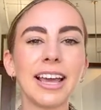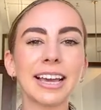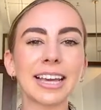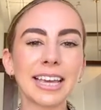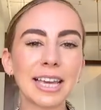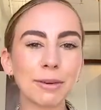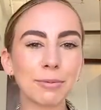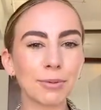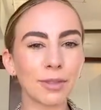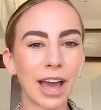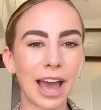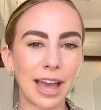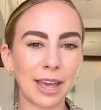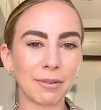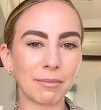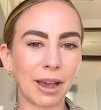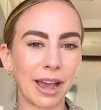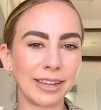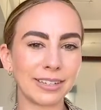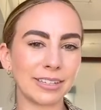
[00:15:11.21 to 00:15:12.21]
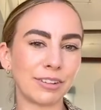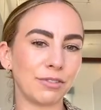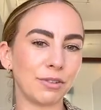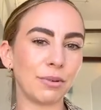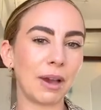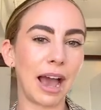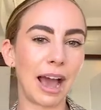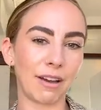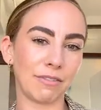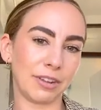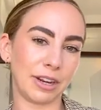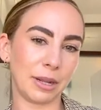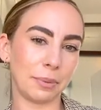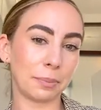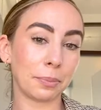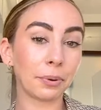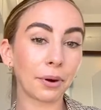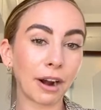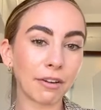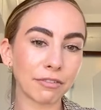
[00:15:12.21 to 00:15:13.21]
keep that in mind if you have any
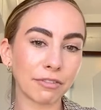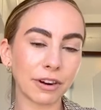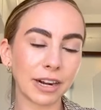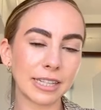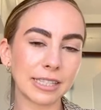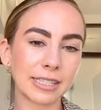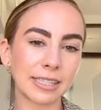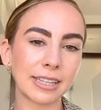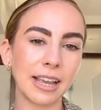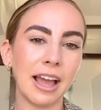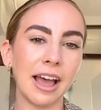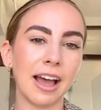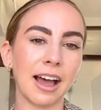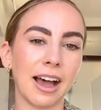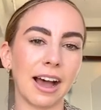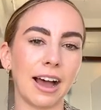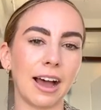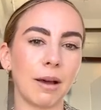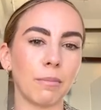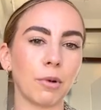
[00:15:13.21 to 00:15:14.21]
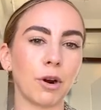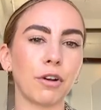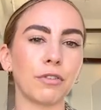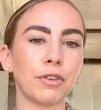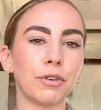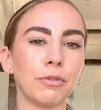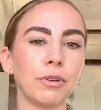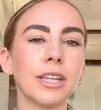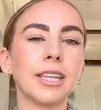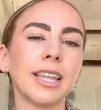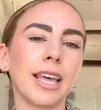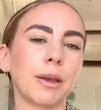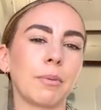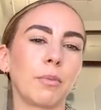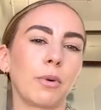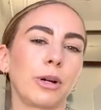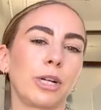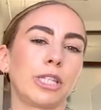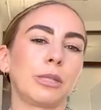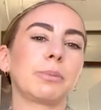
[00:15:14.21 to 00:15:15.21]
preference um, or if you need like
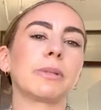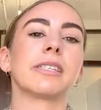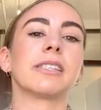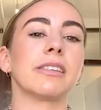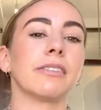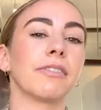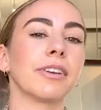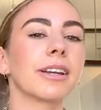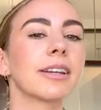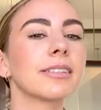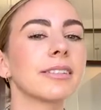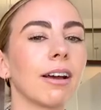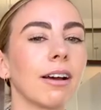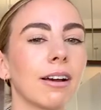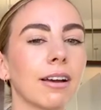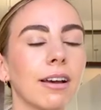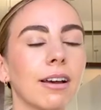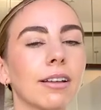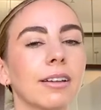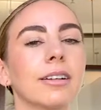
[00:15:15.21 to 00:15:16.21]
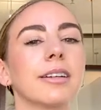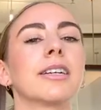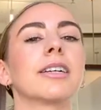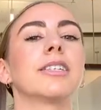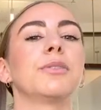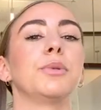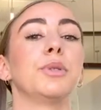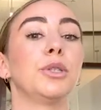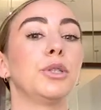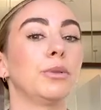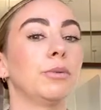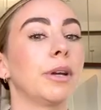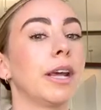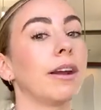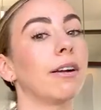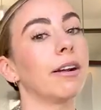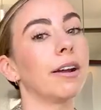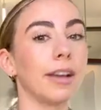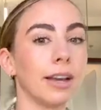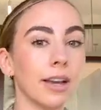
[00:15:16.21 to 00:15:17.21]
more specifics on color, because we do
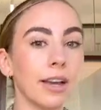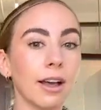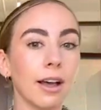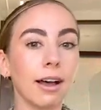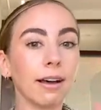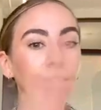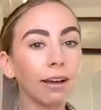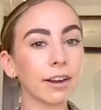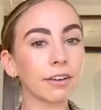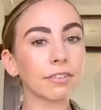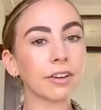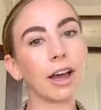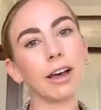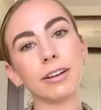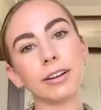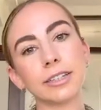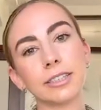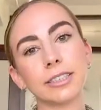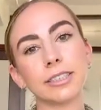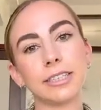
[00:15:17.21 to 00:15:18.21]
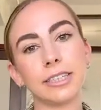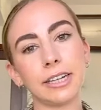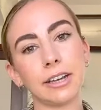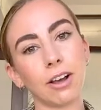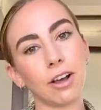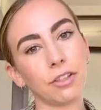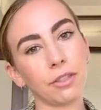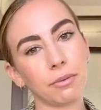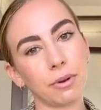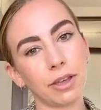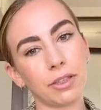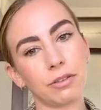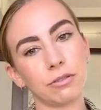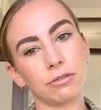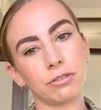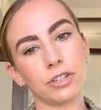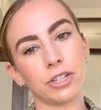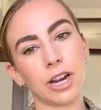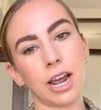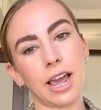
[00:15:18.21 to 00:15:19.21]
carry a lot of colors, D all the way
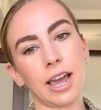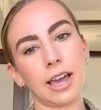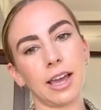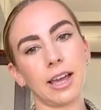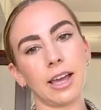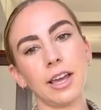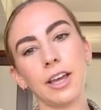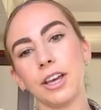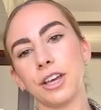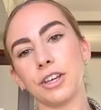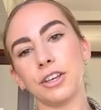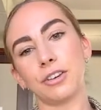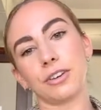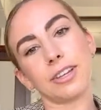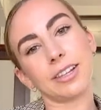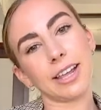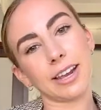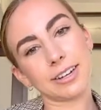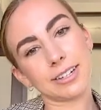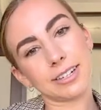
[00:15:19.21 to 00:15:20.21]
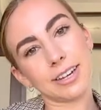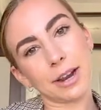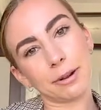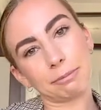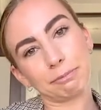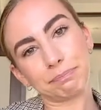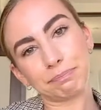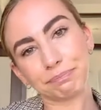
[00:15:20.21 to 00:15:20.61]
through J, you can let us know.